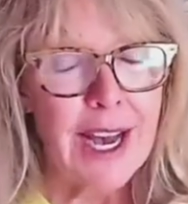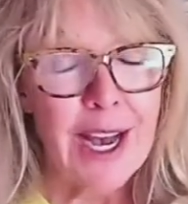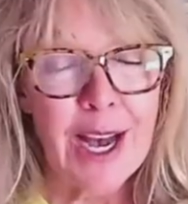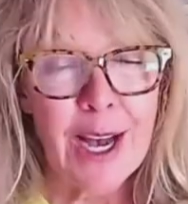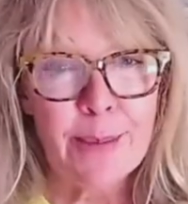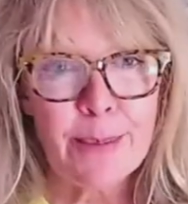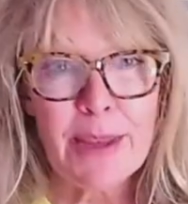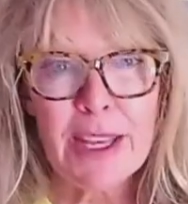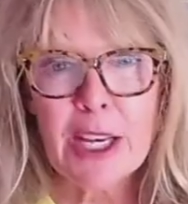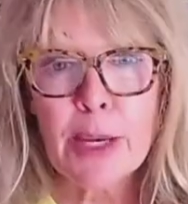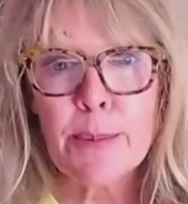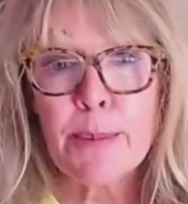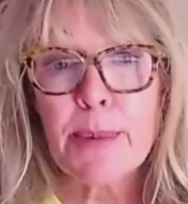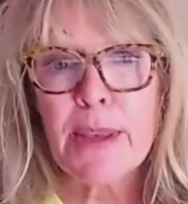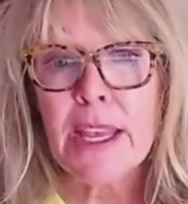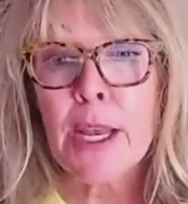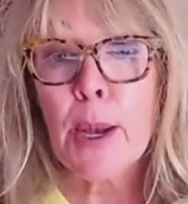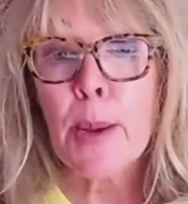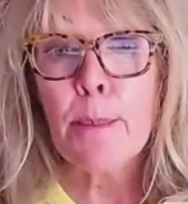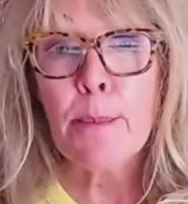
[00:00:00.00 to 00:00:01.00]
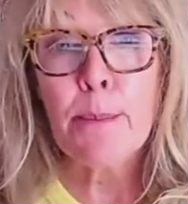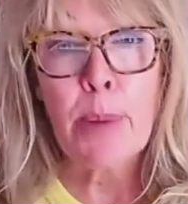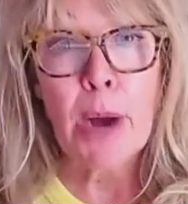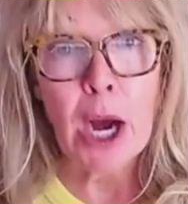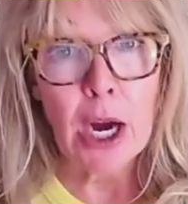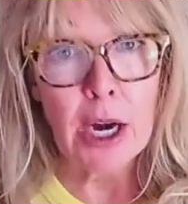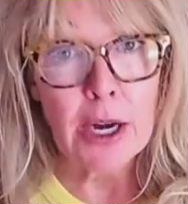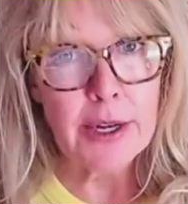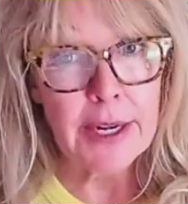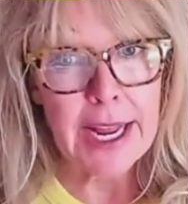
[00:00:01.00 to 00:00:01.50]
Um, it could be
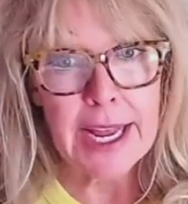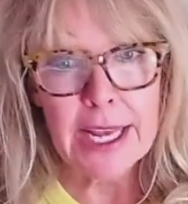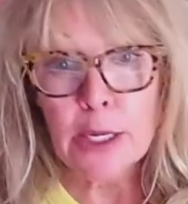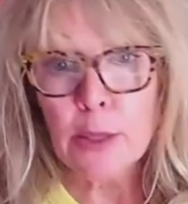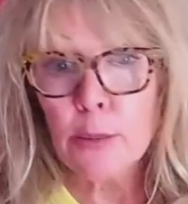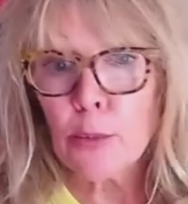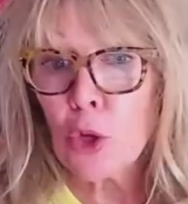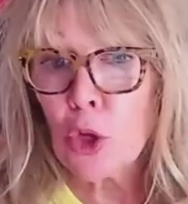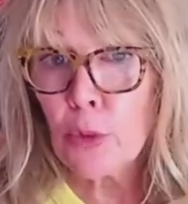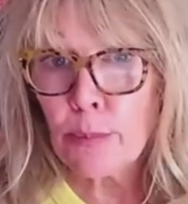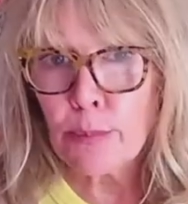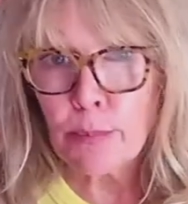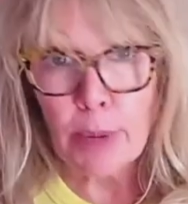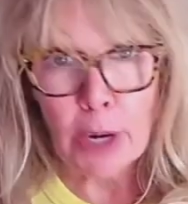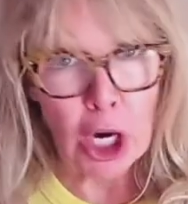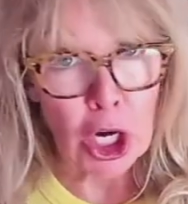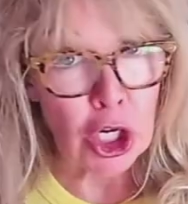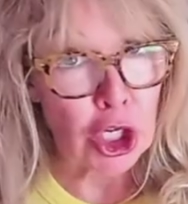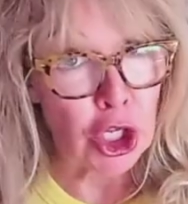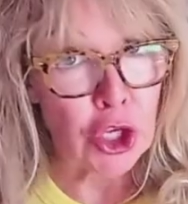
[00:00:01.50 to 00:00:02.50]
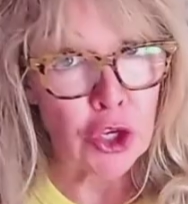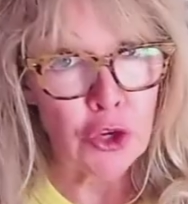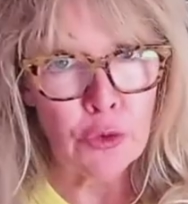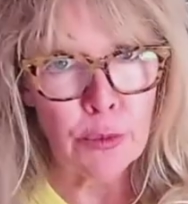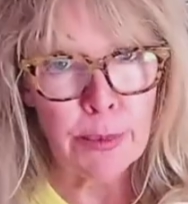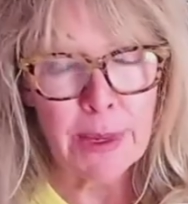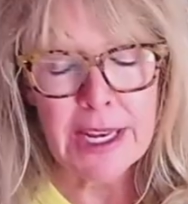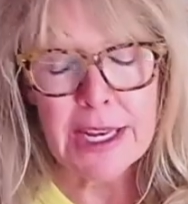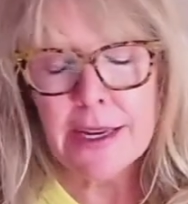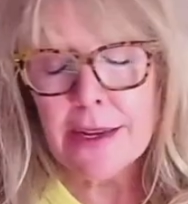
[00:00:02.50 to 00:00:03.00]
part animal, part
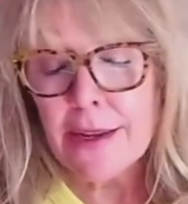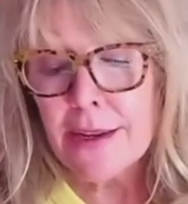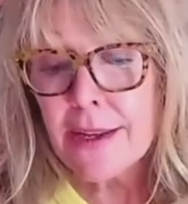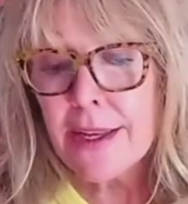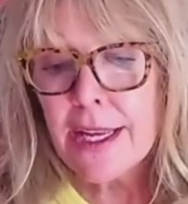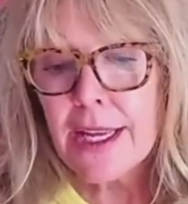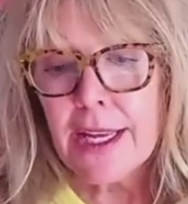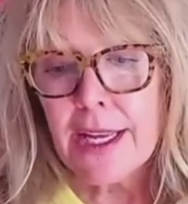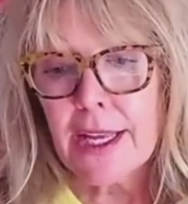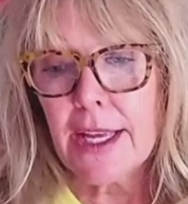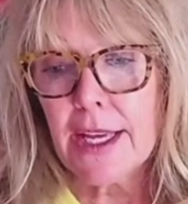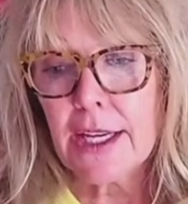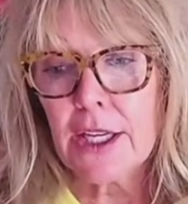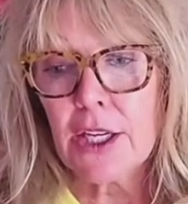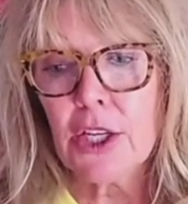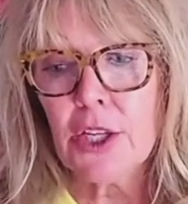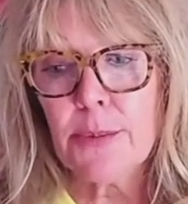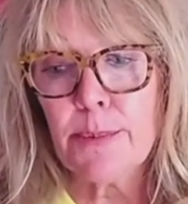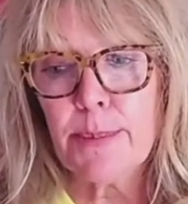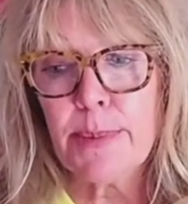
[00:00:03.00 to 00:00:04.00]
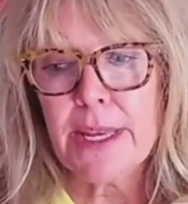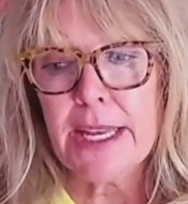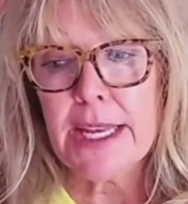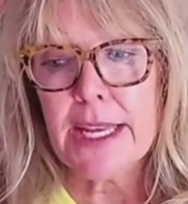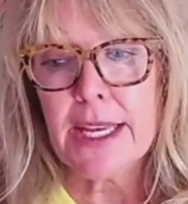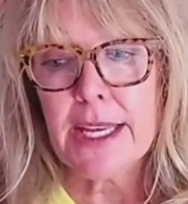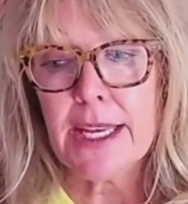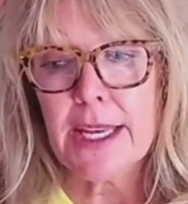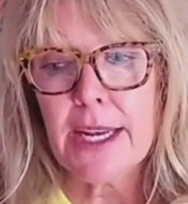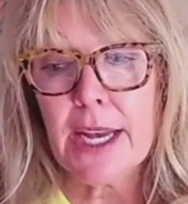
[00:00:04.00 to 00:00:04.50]
human. It could
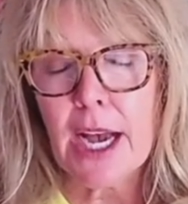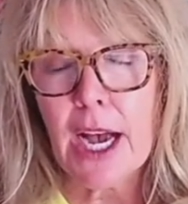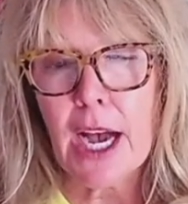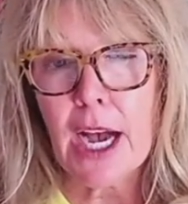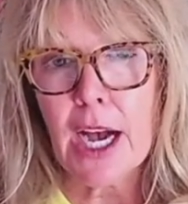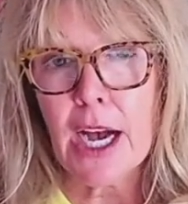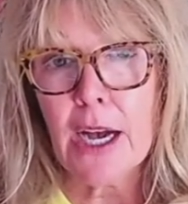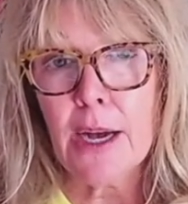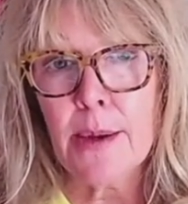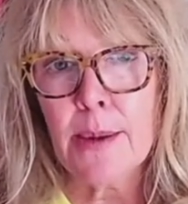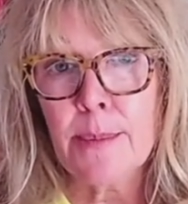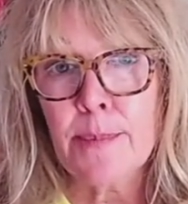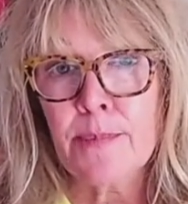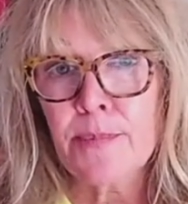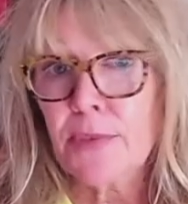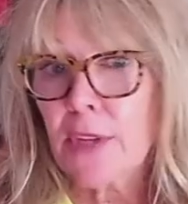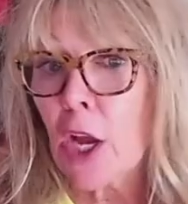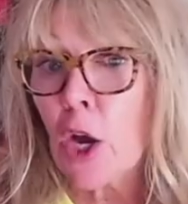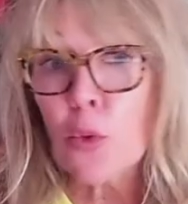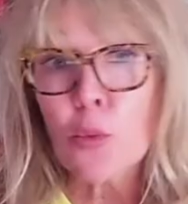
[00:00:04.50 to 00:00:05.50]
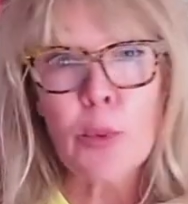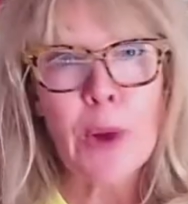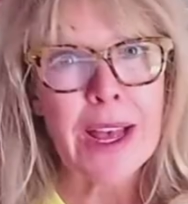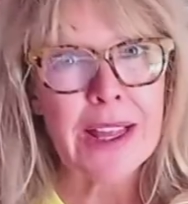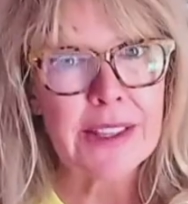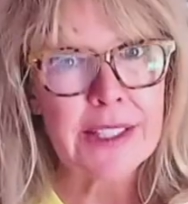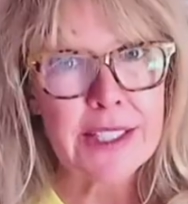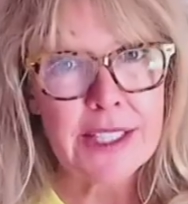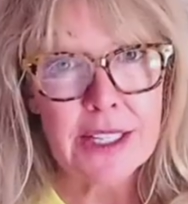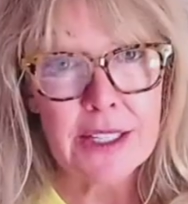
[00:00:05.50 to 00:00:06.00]
be um, a
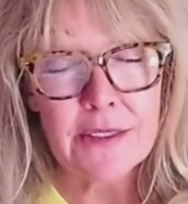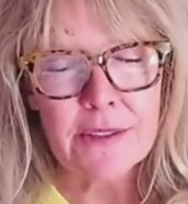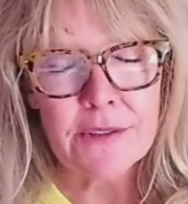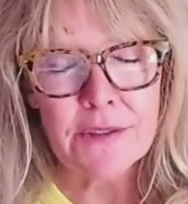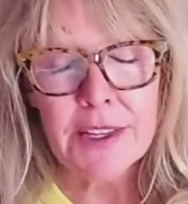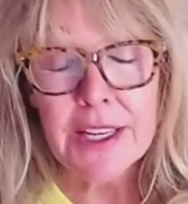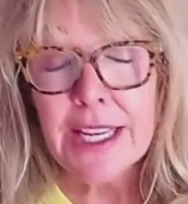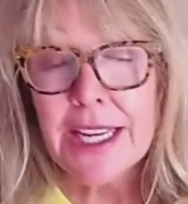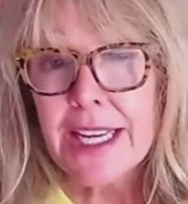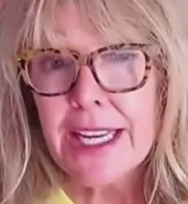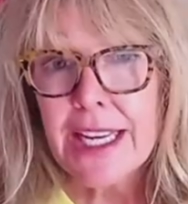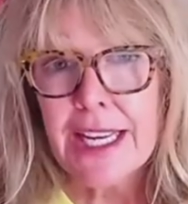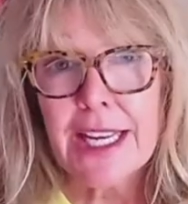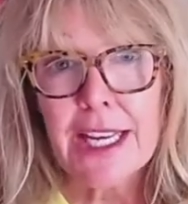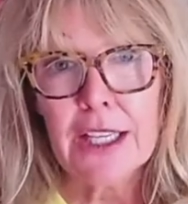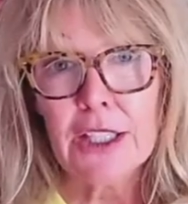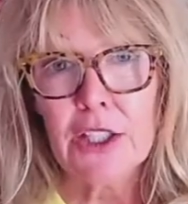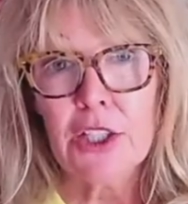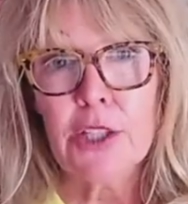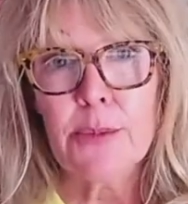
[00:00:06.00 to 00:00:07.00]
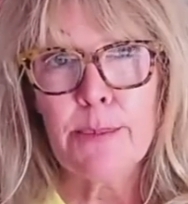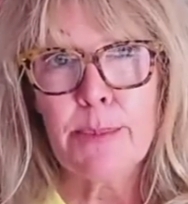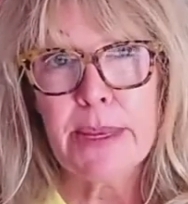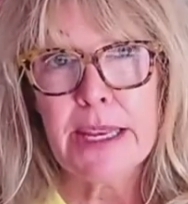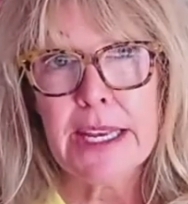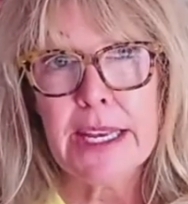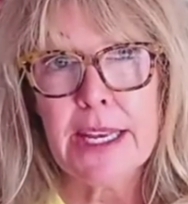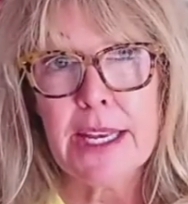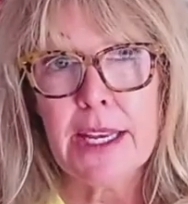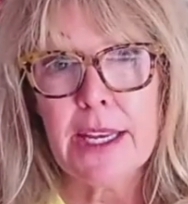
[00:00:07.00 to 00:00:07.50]
relative. It could
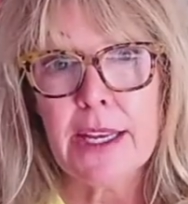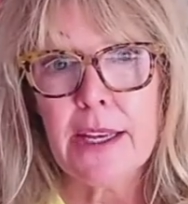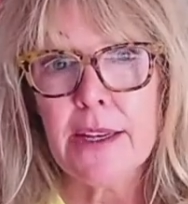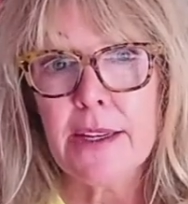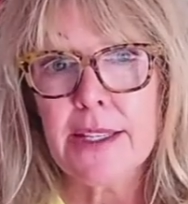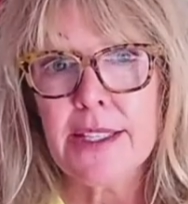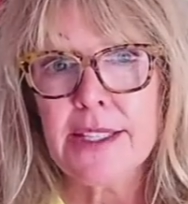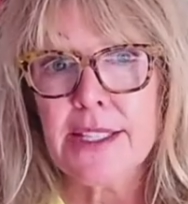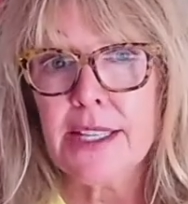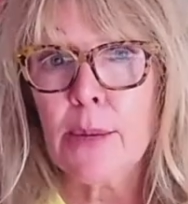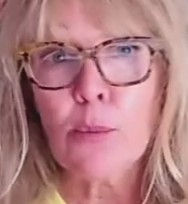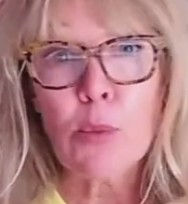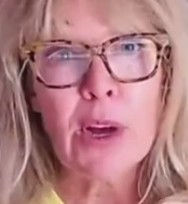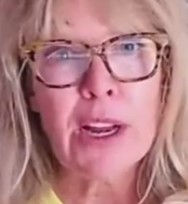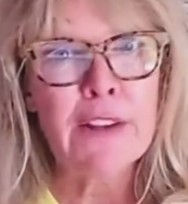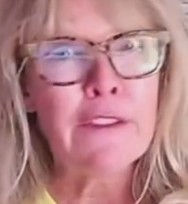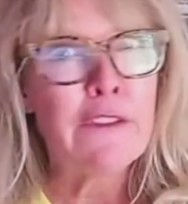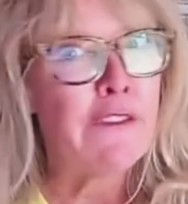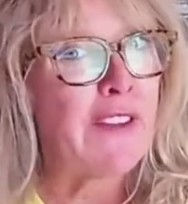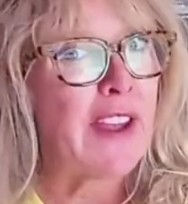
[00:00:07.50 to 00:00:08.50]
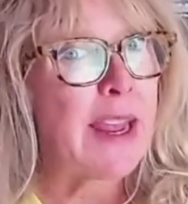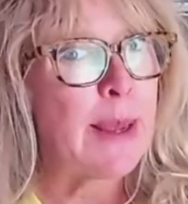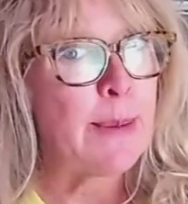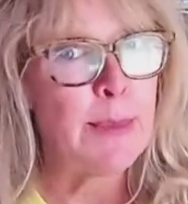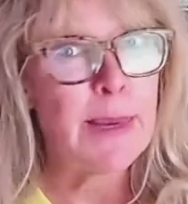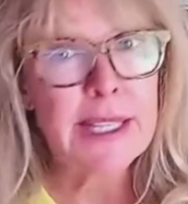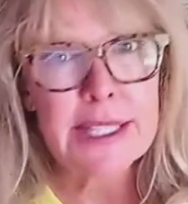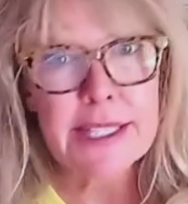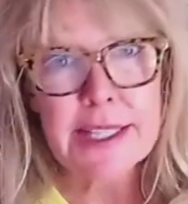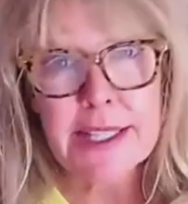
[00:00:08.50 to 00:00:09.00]
be someone
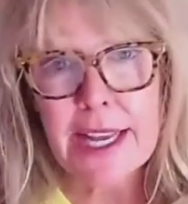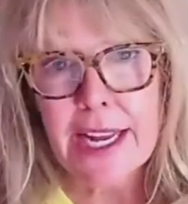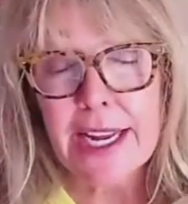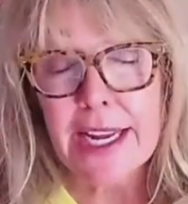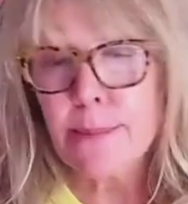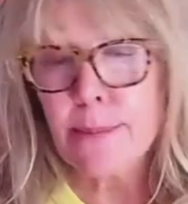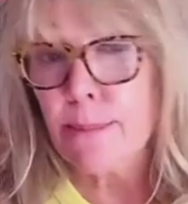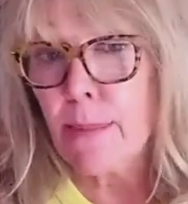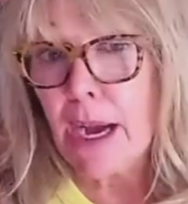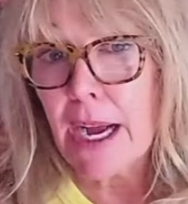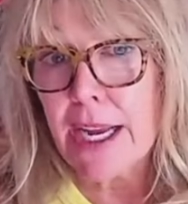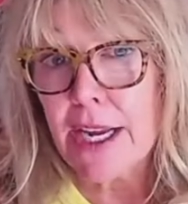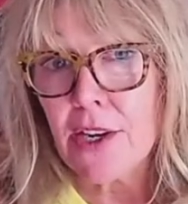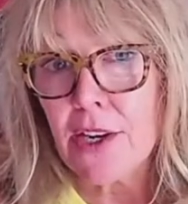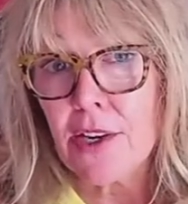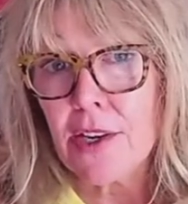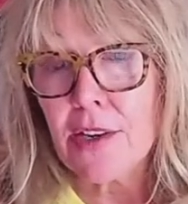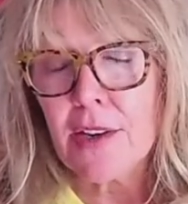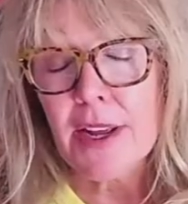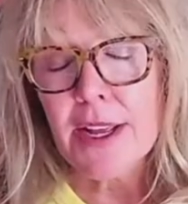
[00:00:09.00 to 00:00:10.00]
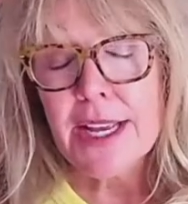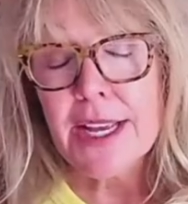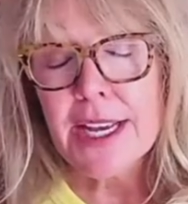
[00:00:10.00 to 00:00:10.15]
famous they admire.